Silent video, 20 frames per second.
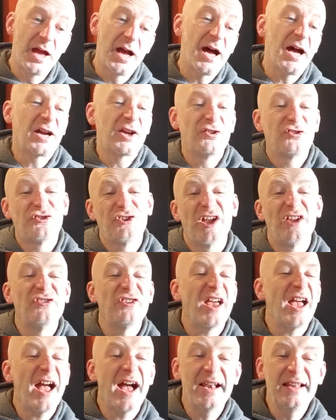I could
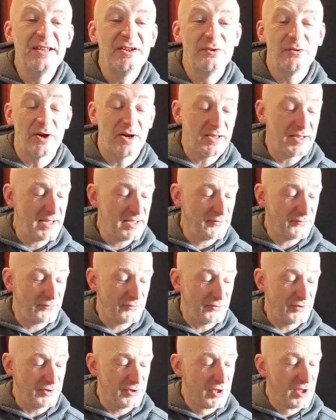change any note I like
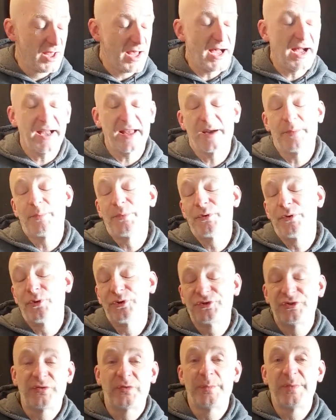for it. I could
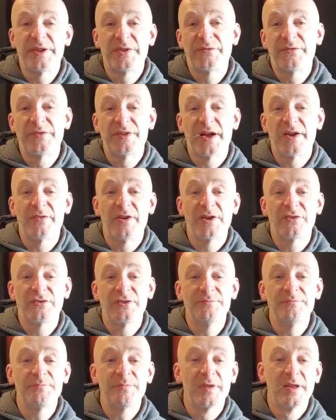approach it from a different
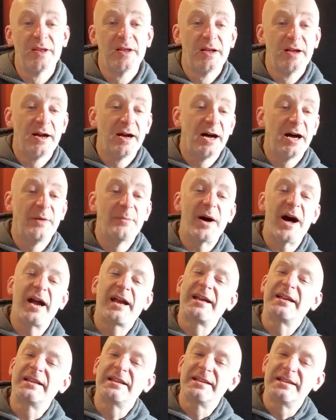direction. I
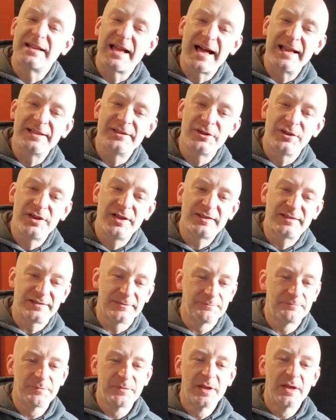could land on
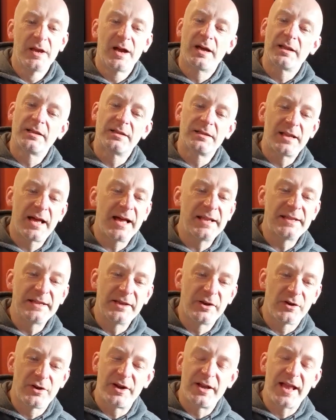it. And
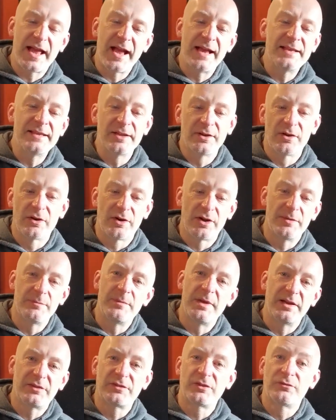landing on it and ending on it
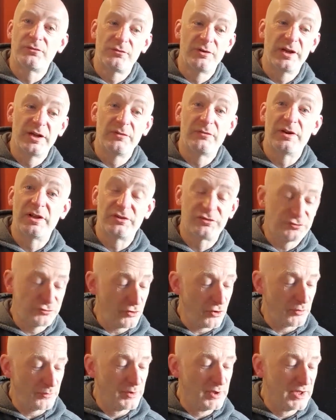makes it really, really
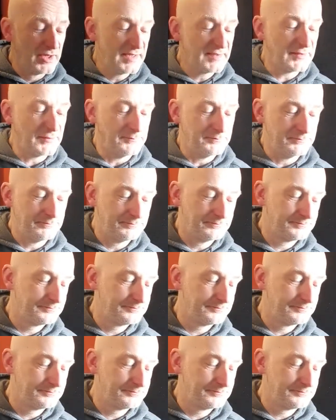strong. Listen.